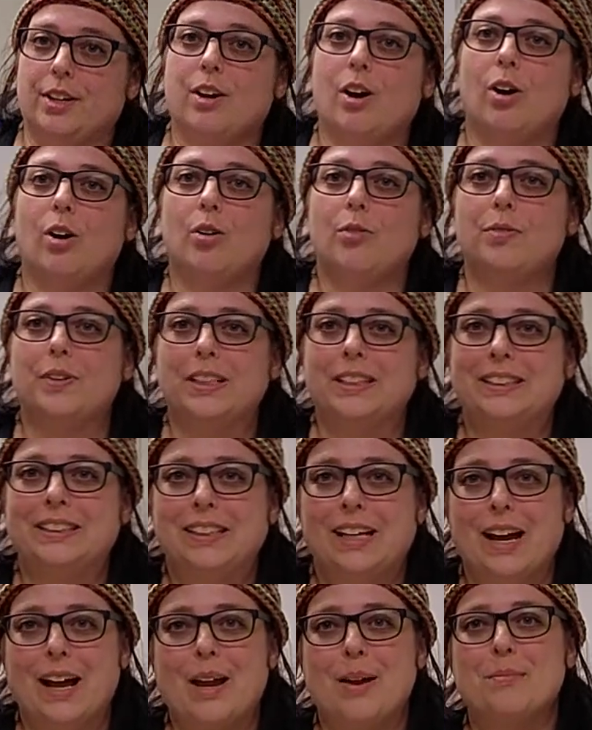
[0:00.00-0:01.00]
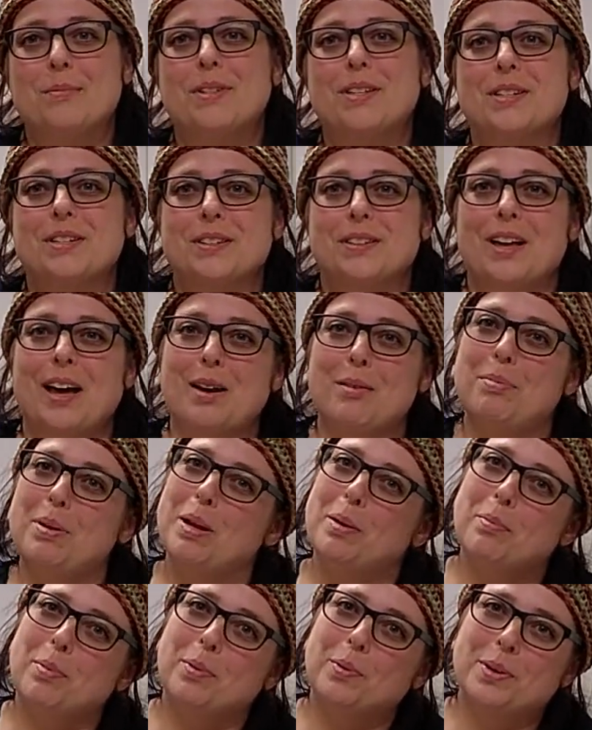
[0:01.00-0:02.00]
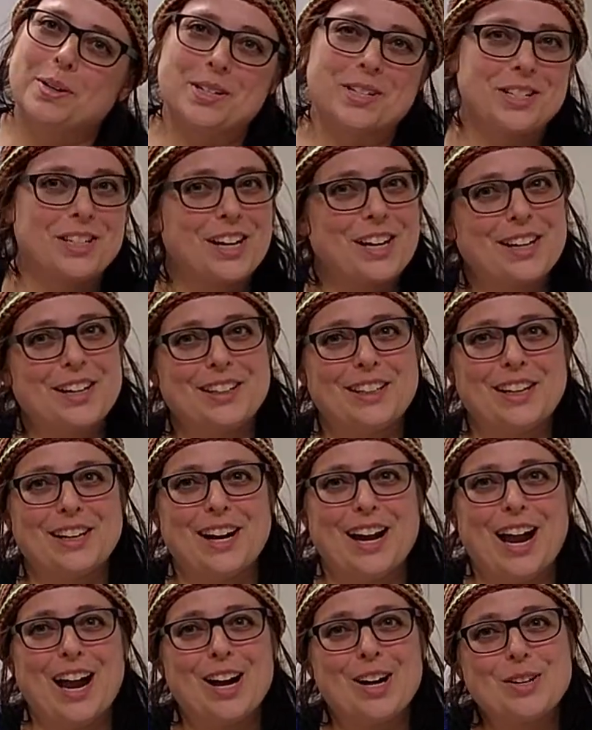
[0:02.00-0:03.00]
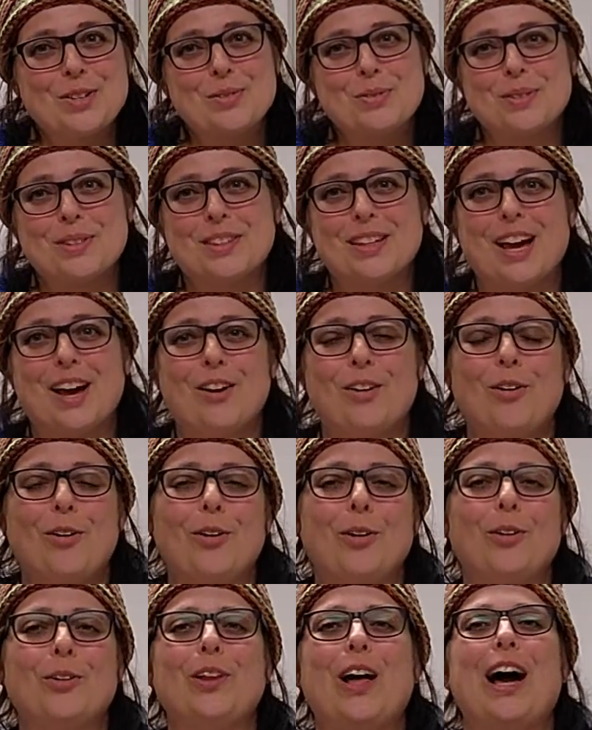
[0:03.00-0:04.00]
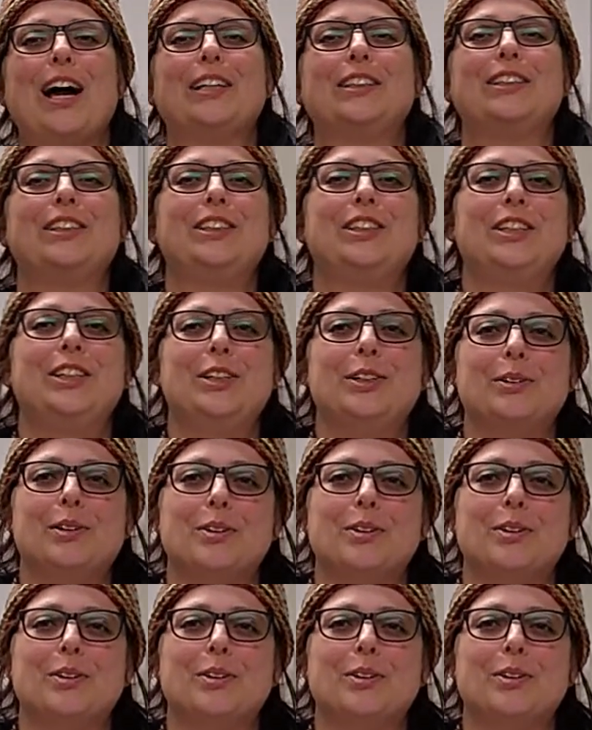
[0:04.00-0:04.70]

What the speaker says: COVID times because a lot of people were stuck in their house with not a whole lot to do,